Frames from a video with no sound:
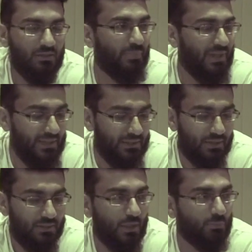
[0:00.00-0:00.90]
The
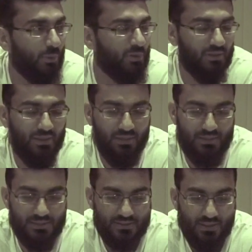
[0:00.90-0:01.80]
plague, the abdominal
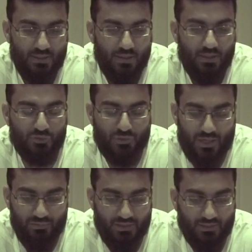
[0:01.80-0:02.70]
illness,
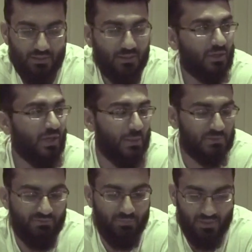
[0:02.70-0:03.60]
drowning, the
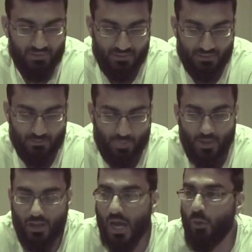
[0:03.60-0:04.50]
collapse of a building,
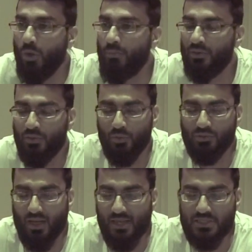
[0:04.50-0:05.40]
a woman
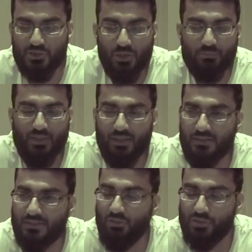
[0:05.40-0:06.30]
who dies during
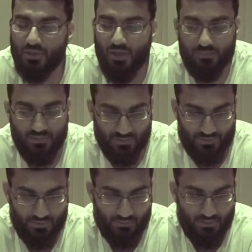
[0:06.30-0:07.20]
pregnancy or
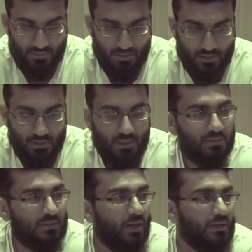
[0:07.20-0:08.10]
childbirth,
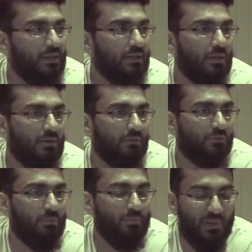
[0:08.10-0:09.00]
dying
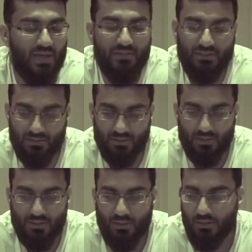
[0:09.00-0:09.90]
from burning,
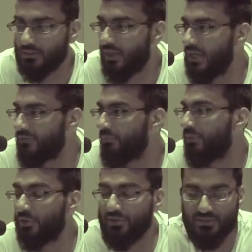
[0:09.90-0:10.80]
dying from
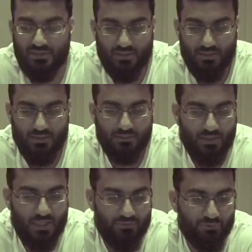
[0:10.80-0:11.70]
pleurisy,
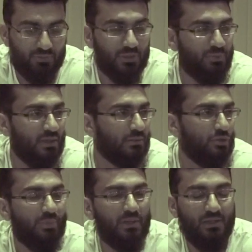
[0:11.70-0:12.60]
dying from
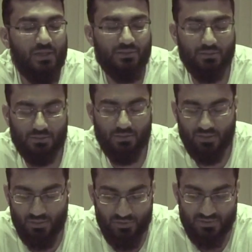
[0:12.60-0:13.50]

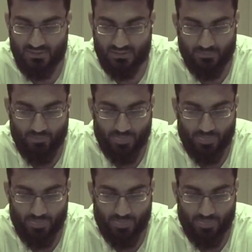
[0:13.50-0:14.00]
tuberculosis,